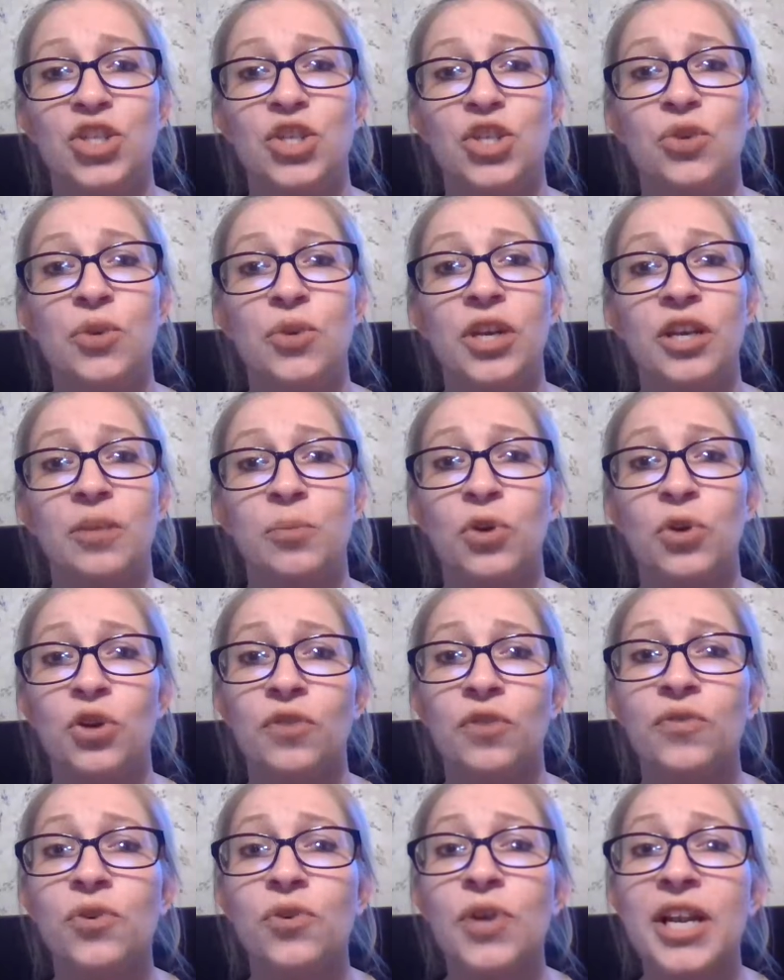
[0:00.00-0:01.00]
you can
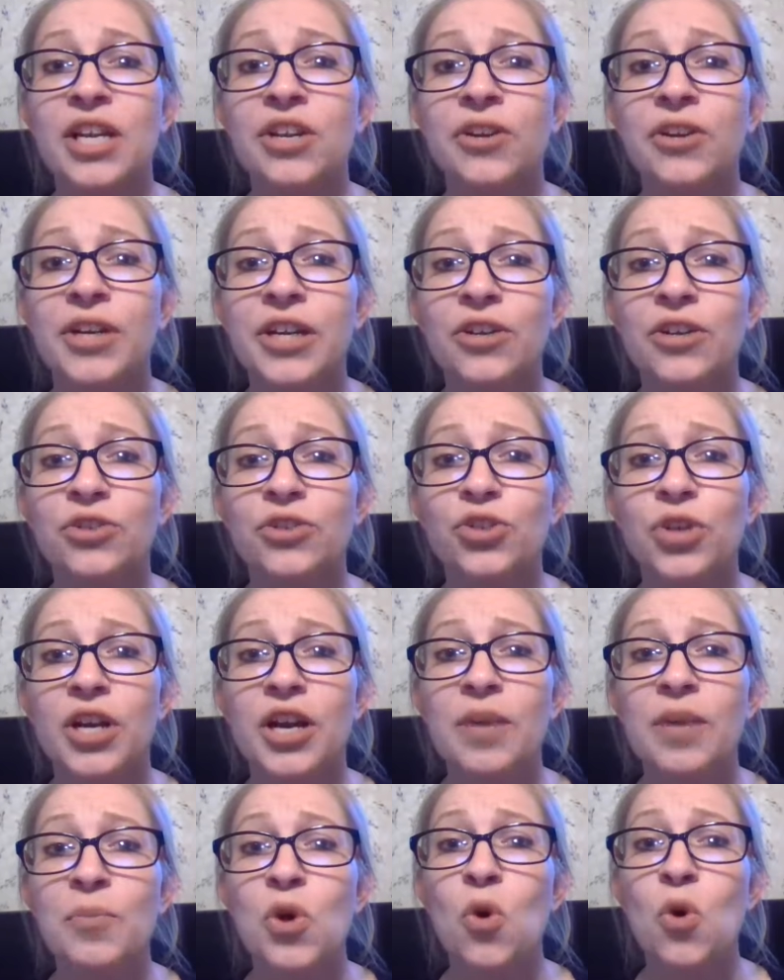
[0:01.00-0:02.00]
perforate your
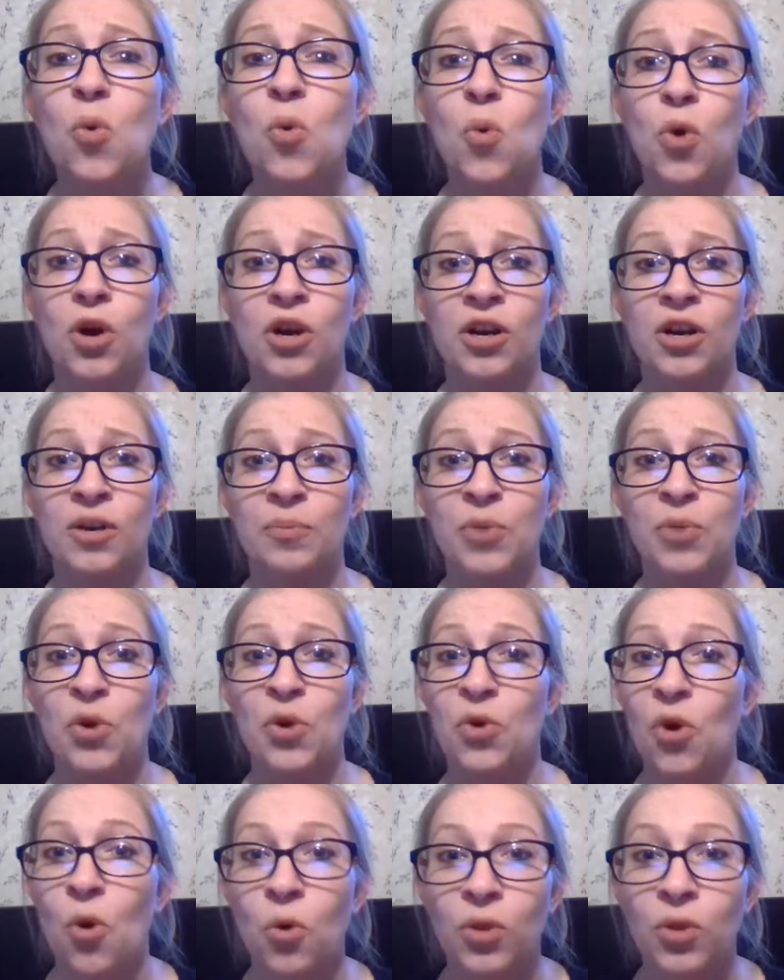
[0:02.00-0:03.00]
eardrum, or
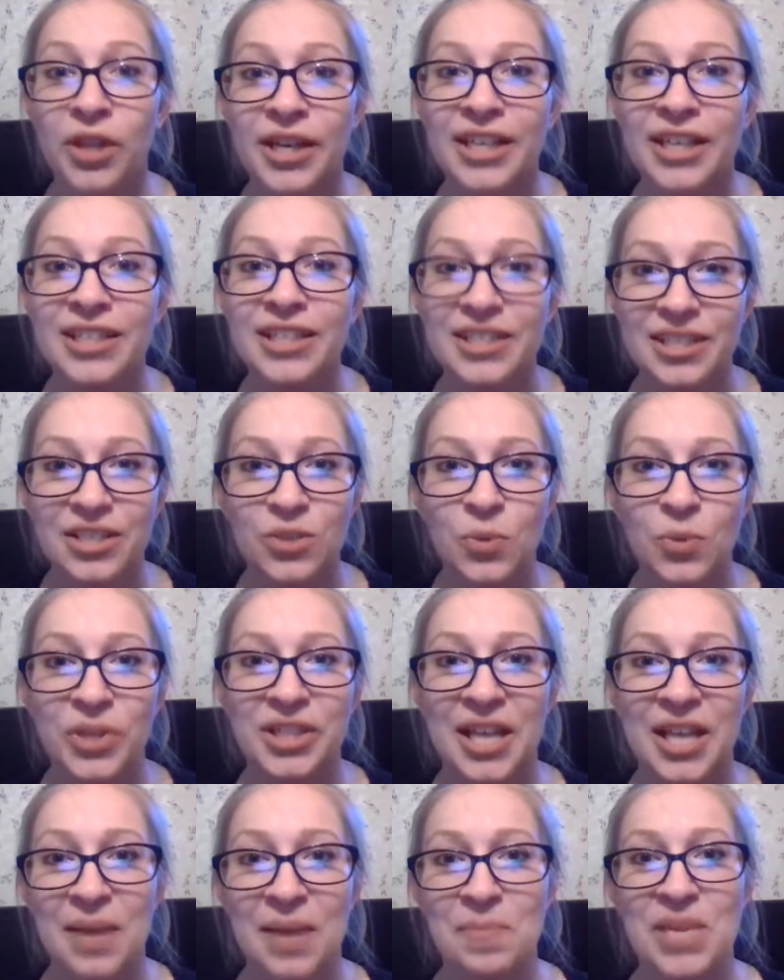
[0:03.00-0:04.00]
poke a hole in it is
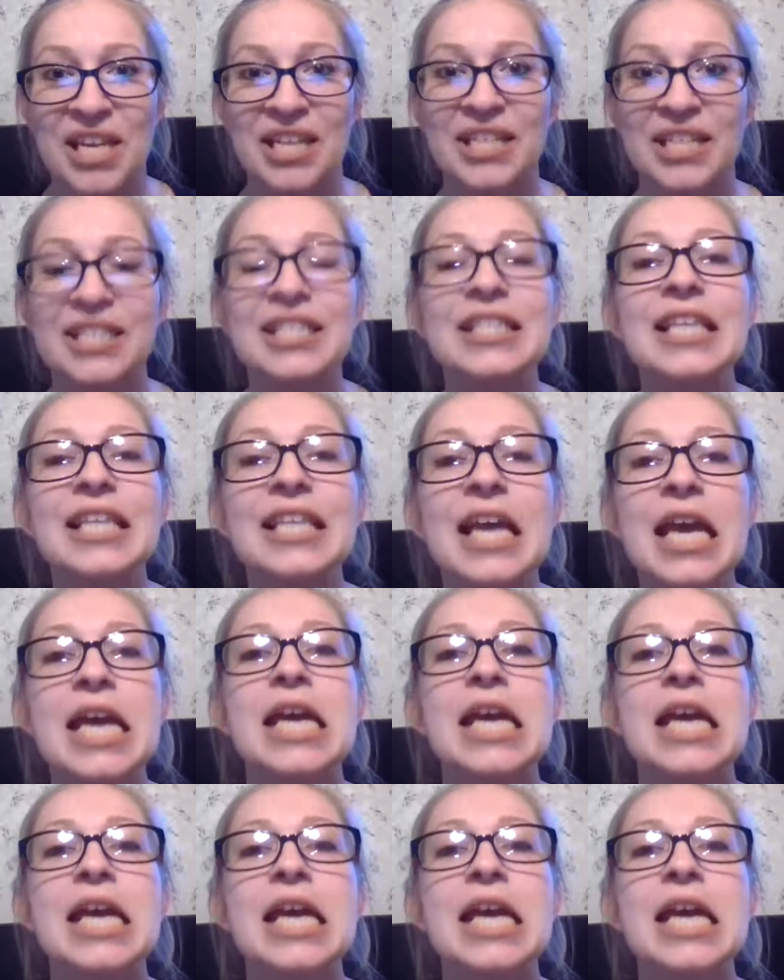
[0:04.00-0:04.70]
what that means.